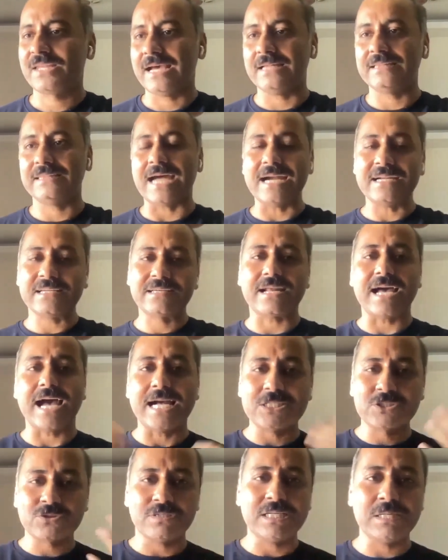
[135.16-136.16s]
And that
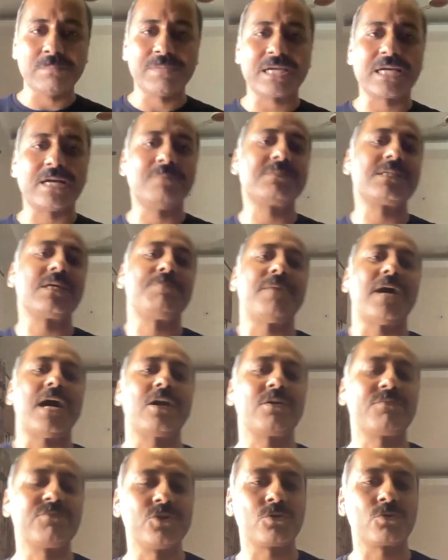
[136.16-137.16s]
gradually becomes a
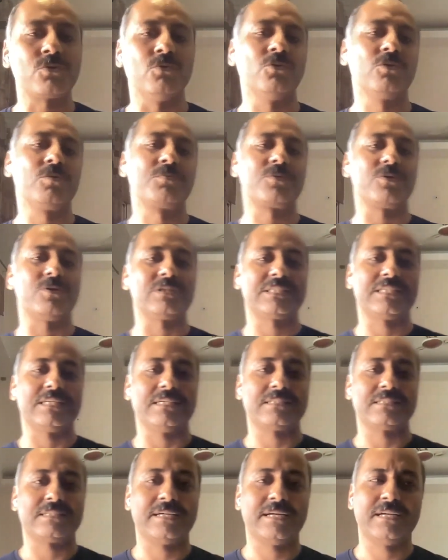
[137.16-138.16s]
part of your own
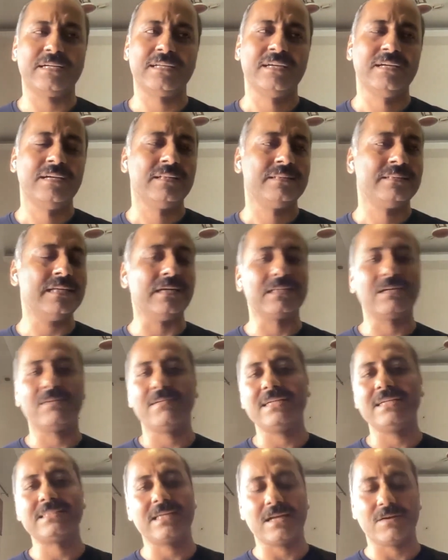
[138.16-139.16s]
process, right? Then
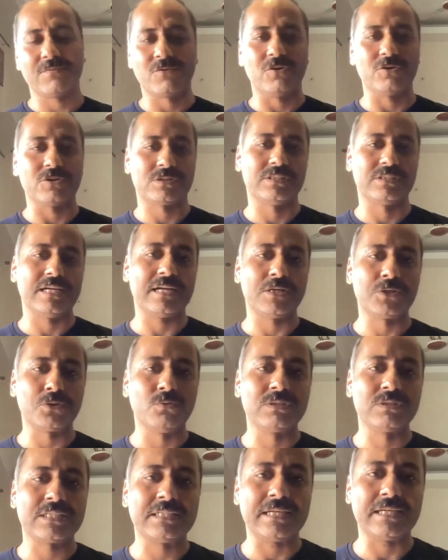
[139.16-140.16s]
otherwise, there, of course, there are
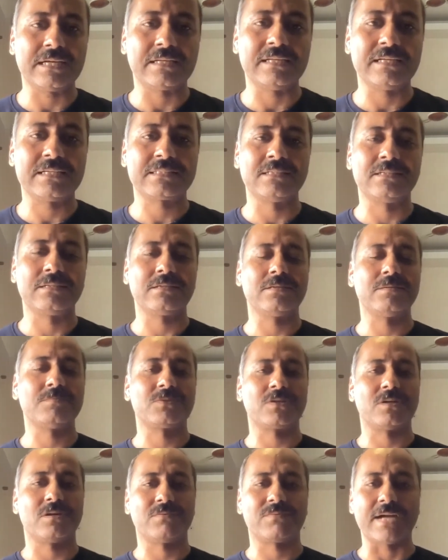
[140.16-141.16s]
tools and techniques in terms
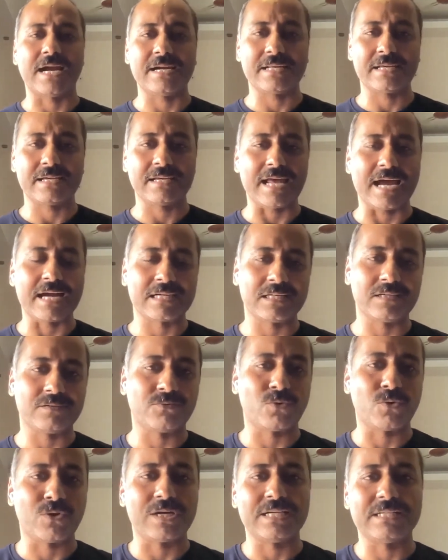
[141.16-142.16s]
of writing an active
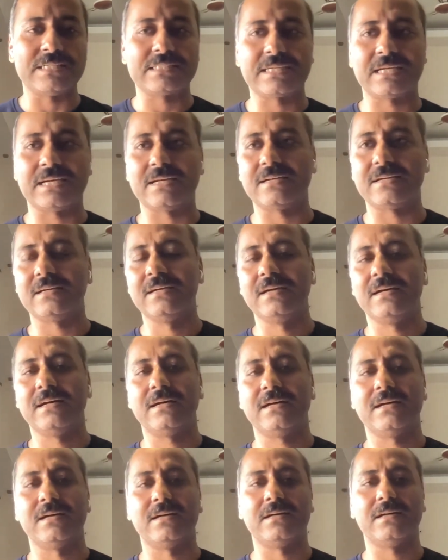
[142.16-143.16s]
voice and
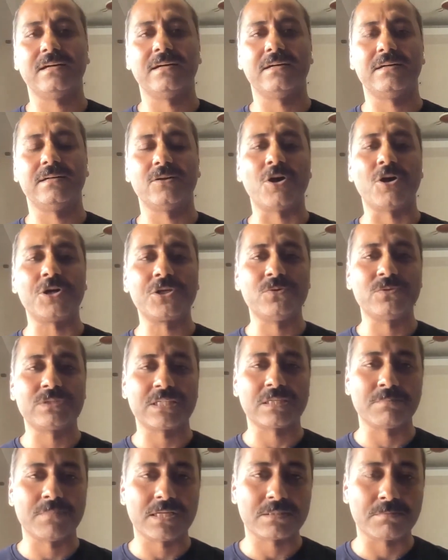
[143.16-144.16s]
not
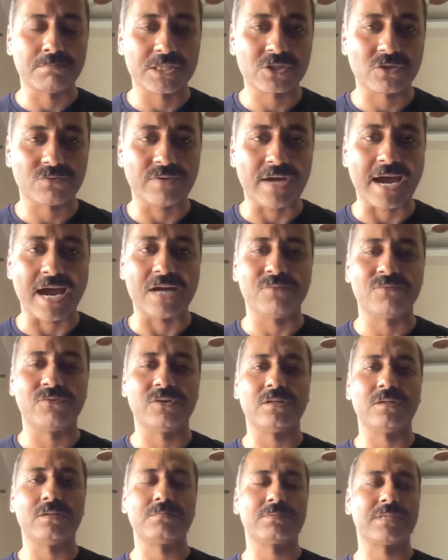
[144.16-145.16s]
using much of
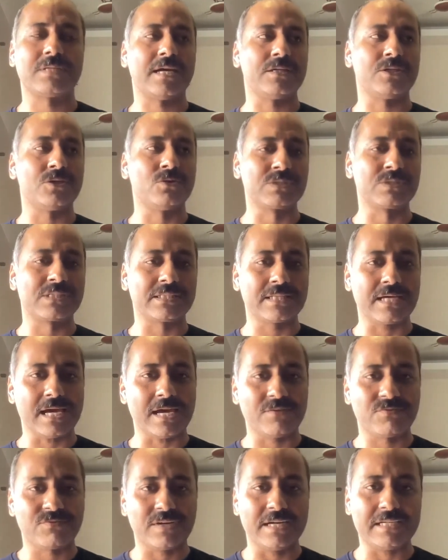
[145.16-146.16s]
adverbs and using the
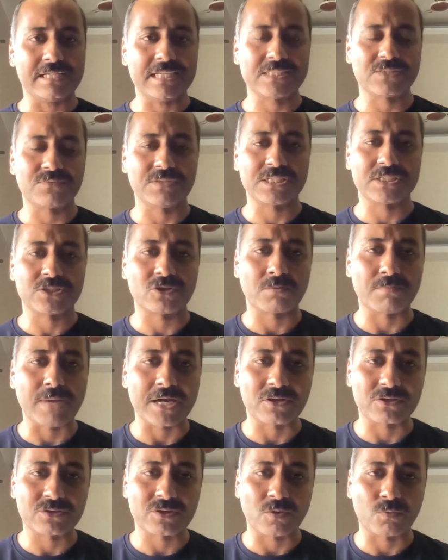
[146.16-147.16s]
FK test, which is on
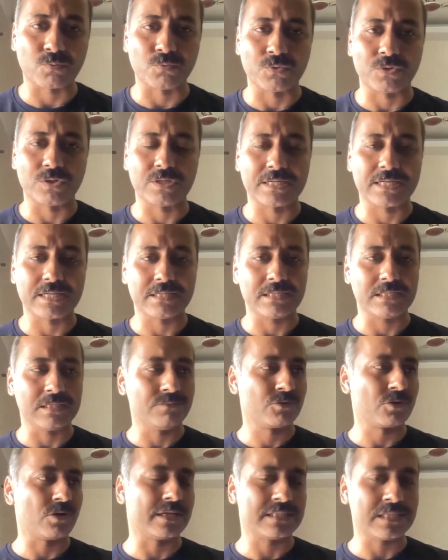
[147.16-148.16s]
Microsoft Word and
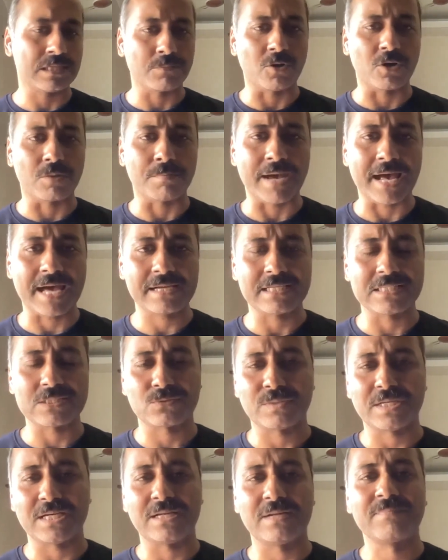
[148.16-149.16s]
even I think on Mac as
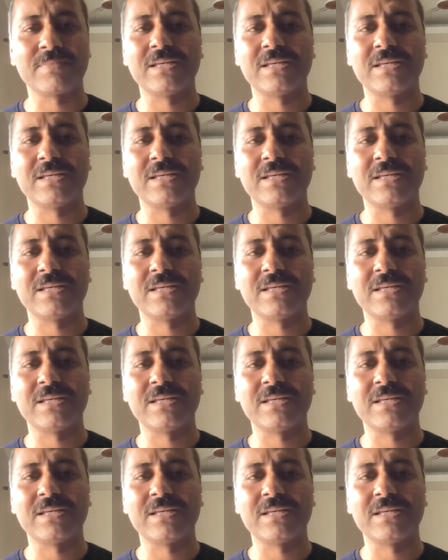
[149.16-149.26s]
well.